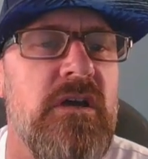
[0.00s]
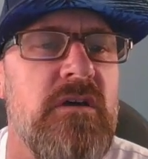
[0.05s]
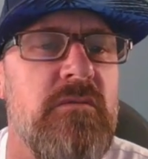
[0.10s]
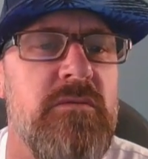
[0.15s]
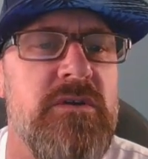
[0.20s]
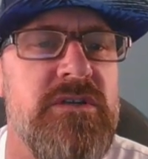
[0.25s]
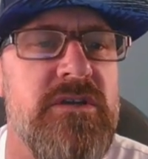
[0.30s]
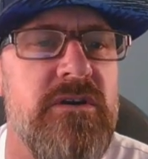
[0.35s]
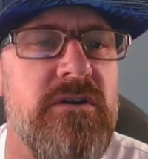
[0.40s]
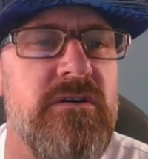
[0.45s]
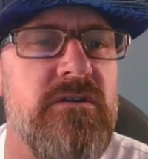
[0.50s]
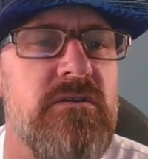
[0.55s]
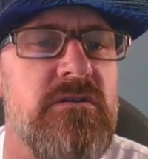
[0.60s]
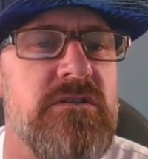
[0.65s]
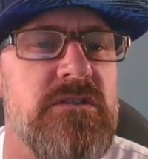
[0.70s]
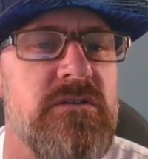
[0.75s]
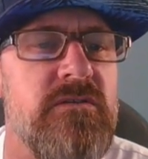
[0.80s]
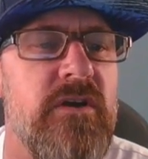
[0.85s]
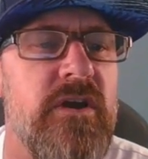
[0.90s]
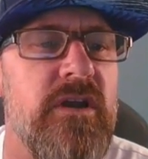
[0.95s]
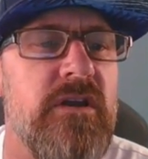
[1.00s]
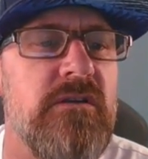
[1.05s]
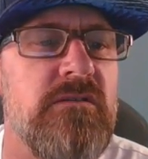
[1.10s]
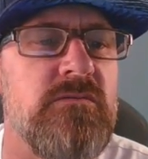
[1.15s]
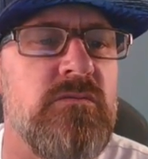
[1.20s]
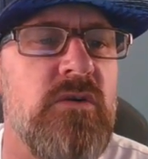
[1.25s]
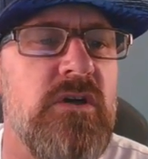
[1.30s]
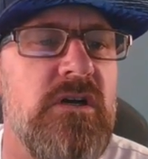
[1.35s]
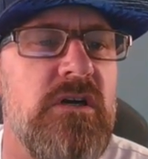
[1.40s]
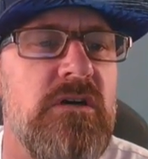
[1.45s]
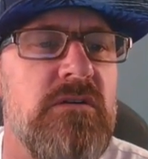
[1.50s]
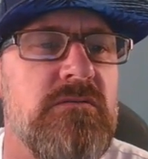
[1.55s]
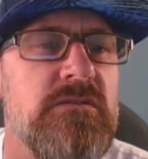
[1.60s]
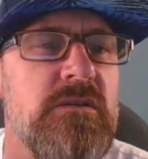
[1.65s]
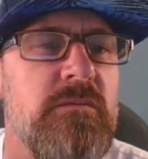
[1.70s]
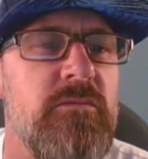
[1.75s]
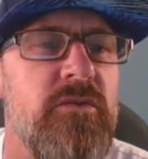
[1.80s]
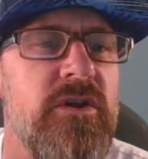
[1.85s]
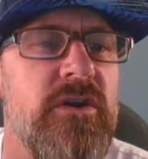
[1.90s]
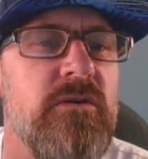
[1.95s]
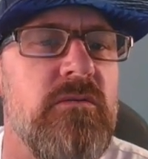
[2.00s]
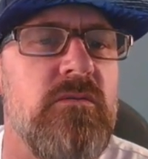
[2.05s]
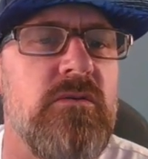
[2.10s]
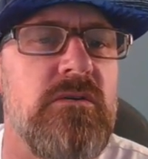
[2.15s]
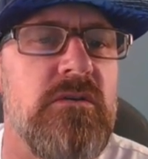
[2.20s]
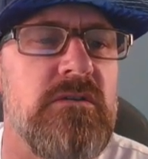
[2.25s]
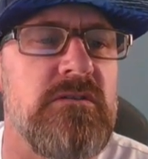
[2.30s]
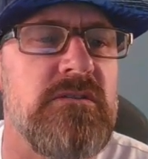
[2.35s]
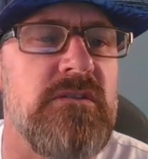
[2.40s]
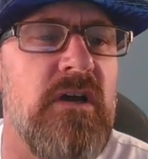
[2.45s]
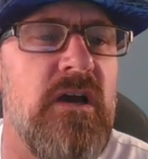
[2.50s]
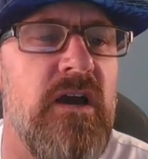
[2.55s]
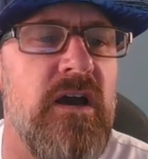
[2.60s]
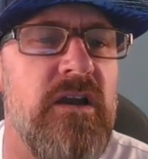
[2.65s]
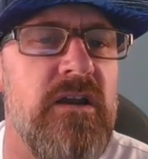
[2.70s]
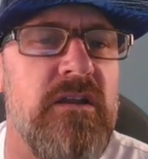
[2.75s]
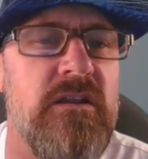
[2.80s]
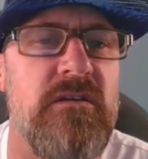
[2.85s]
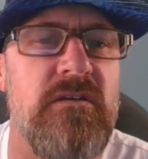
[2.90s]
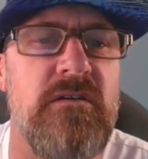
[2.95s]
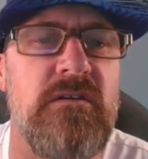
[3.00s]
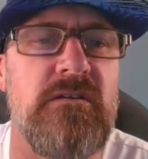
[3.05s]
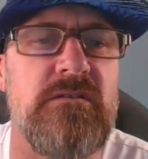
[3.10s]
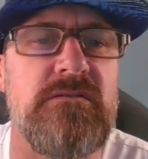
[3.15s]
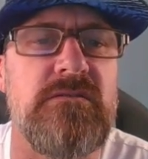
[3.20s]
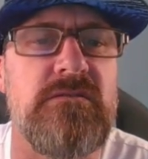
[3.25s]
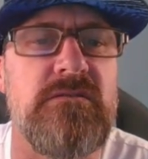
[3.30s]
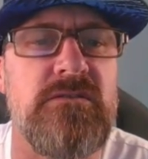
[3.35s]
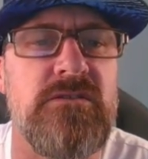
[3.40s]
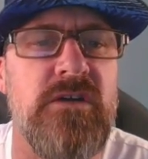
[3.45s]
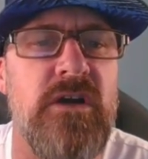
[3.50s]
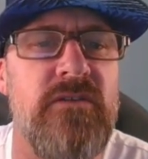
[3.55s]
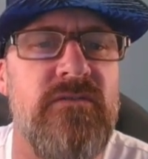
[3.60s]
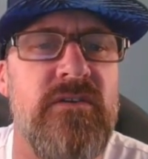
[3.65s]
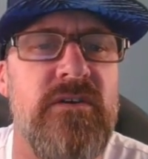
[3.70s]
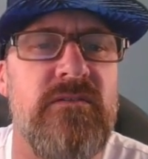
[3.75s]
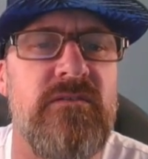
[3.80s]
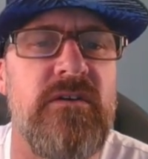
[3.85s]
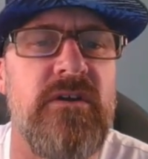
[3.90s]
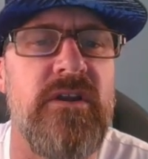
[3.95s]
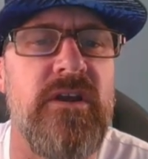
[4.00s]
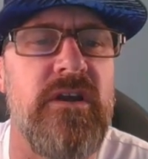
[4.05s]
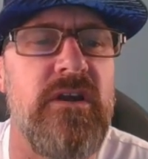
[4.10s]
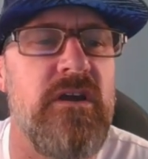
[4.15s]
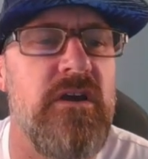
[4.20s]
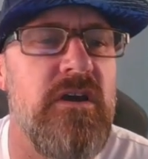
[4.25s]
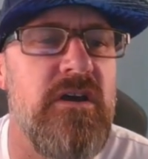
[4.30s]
Material is great as well with the merino wool inside and the dry fit running.